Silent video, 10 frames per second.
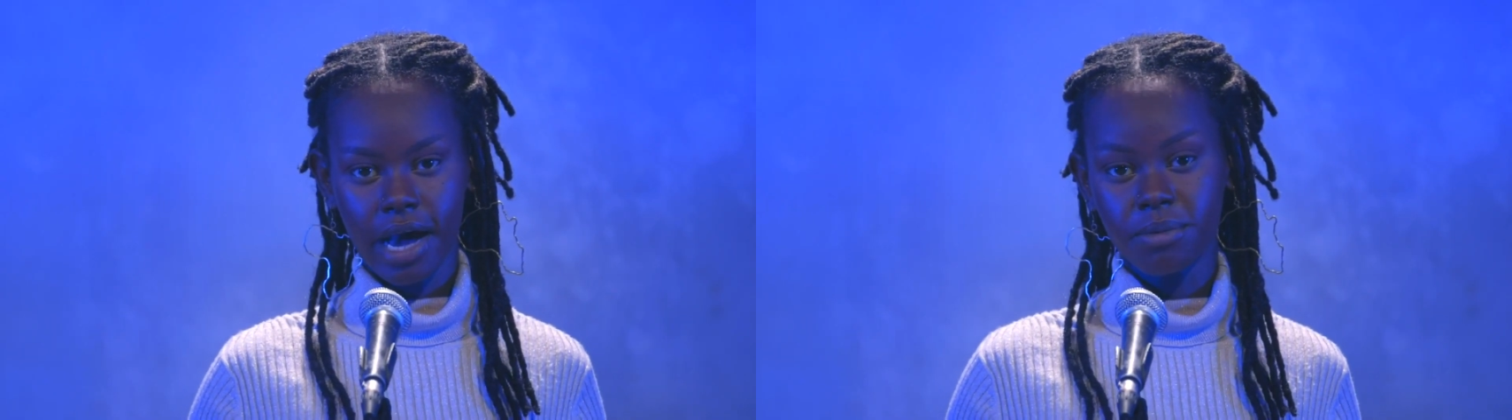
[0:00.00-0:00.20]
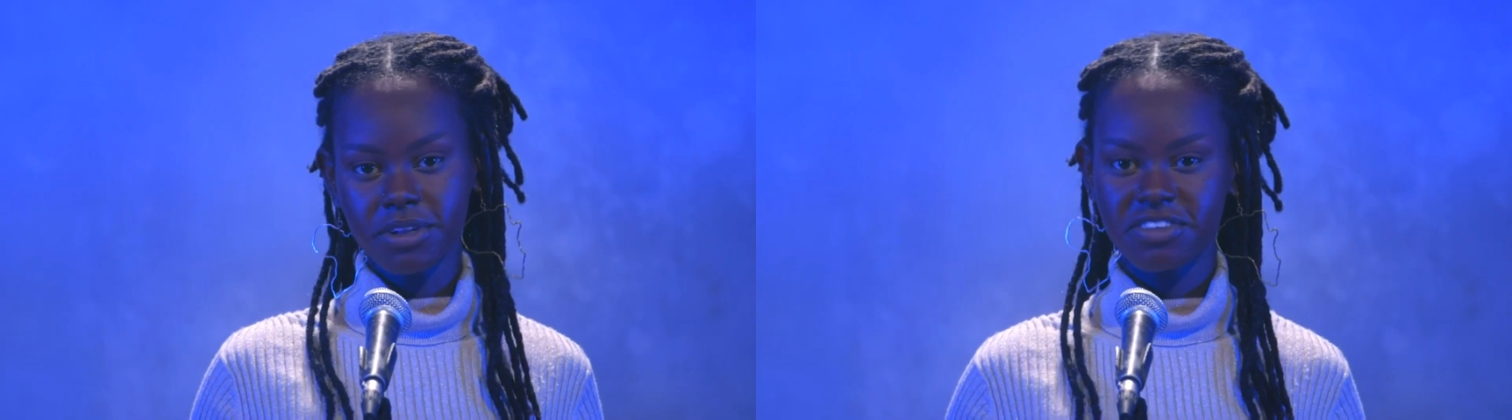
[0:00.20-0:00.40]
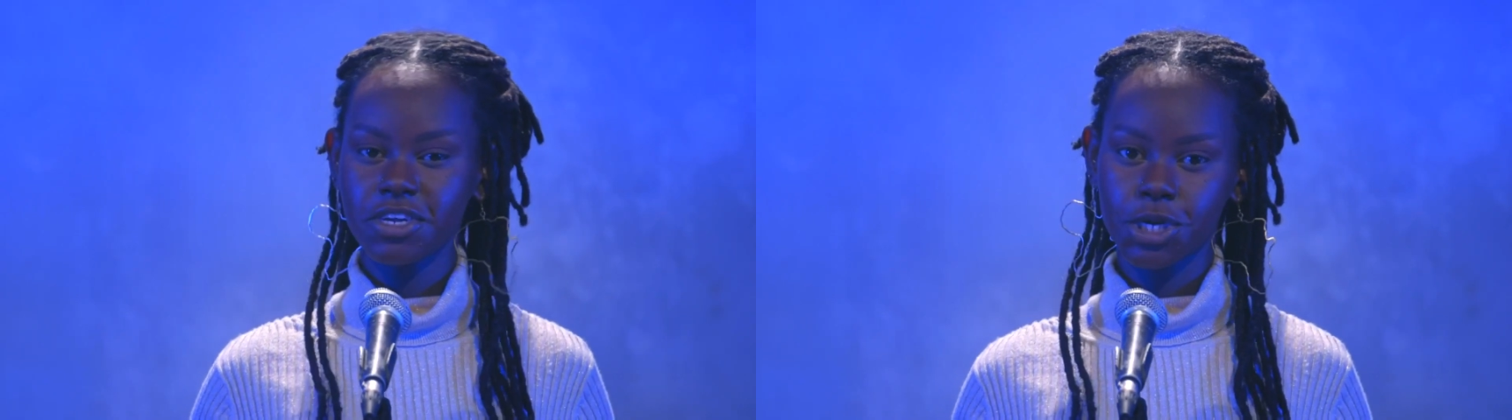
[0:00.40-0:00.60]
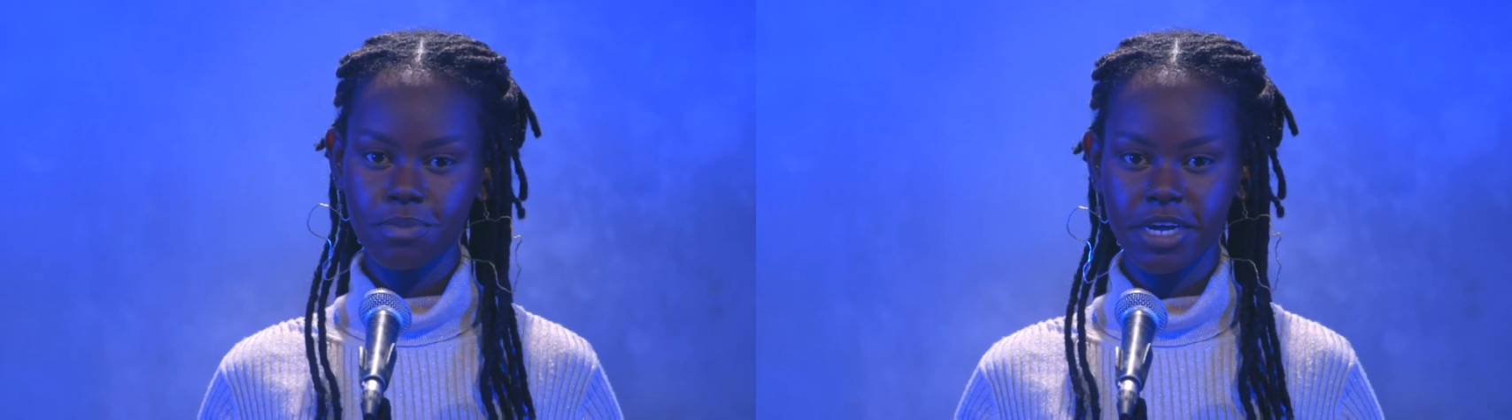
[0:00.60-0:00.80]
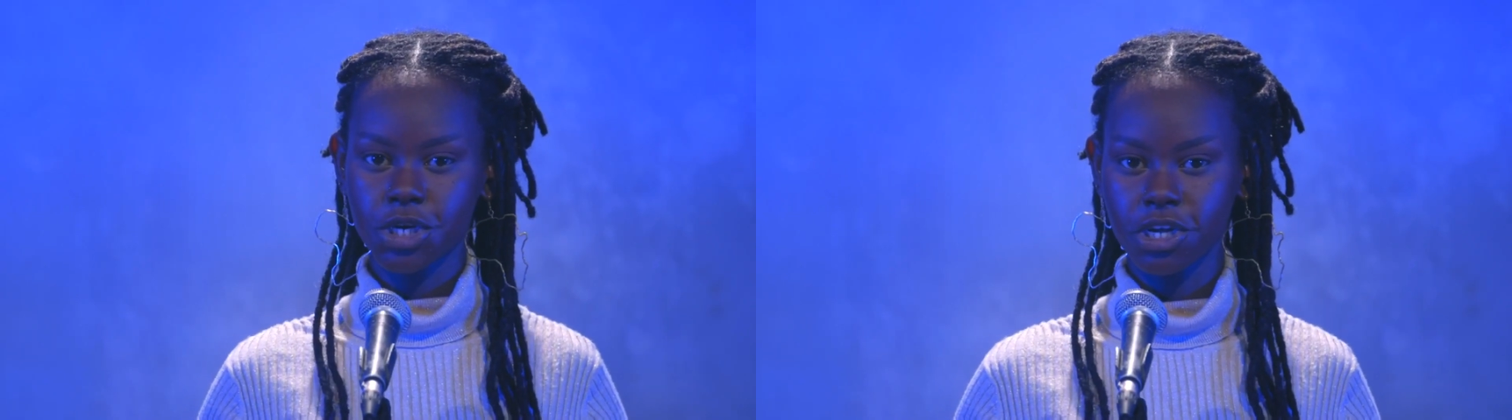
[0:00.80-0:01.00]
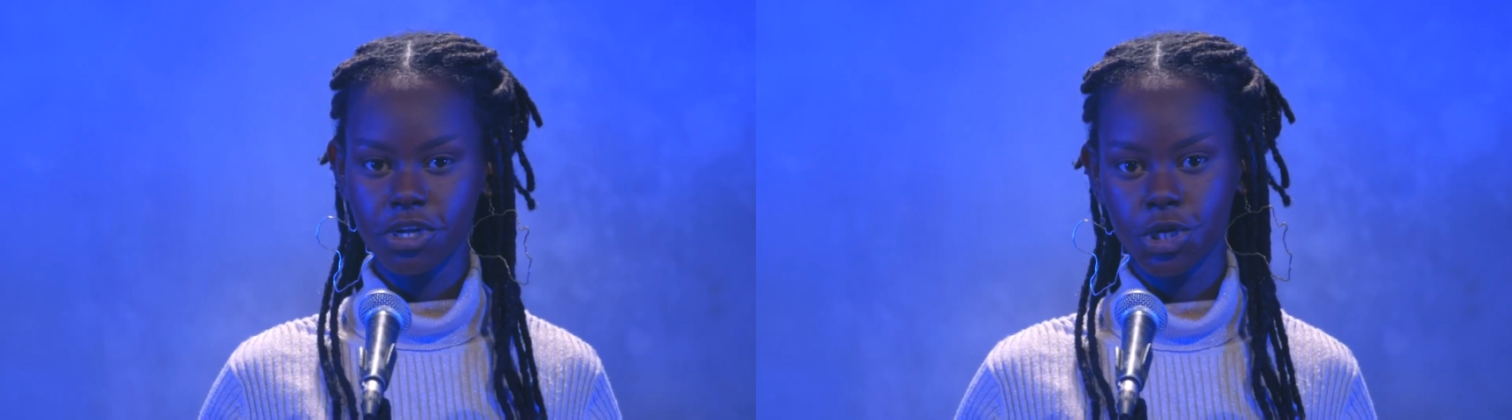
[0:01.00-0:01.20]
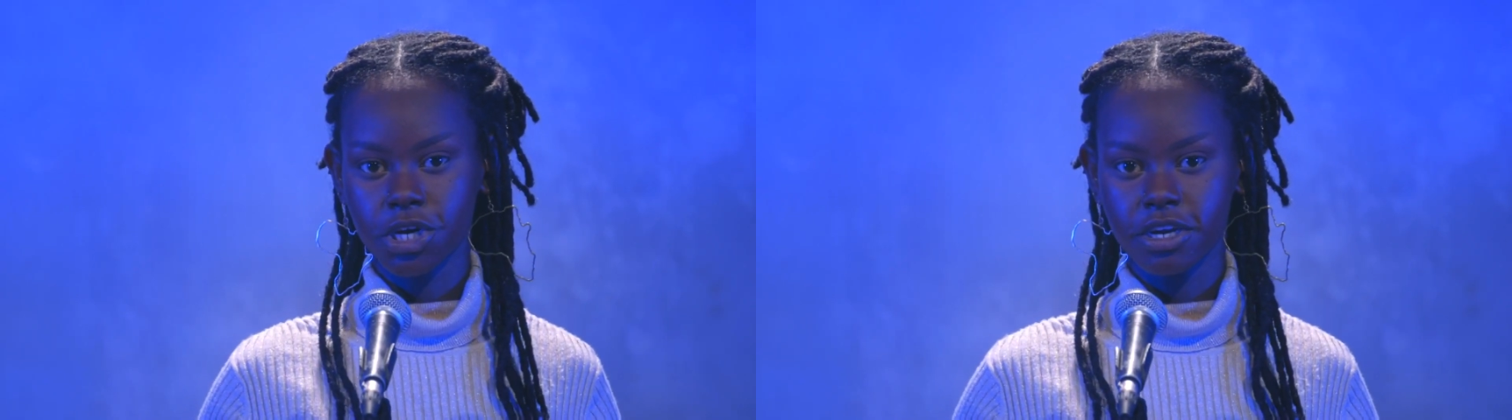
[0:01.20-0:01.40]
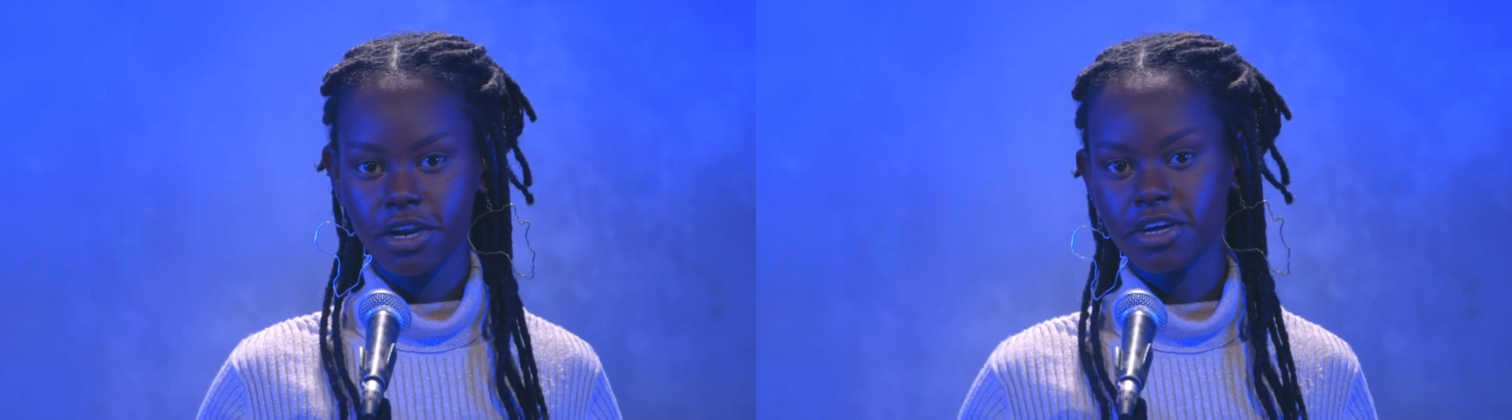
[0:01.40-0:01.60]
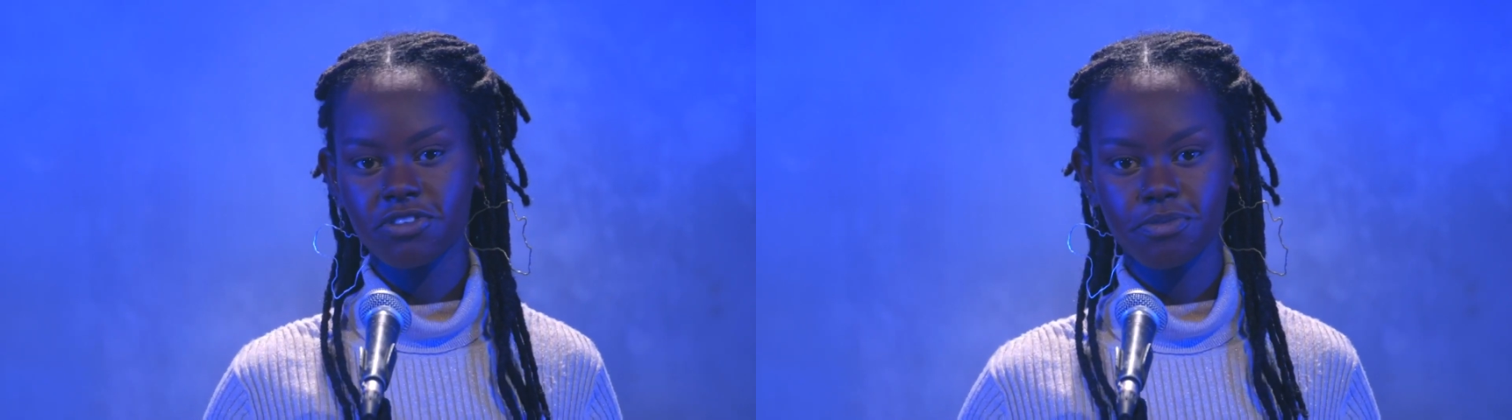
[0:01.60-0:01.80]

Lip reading: I will teach my children not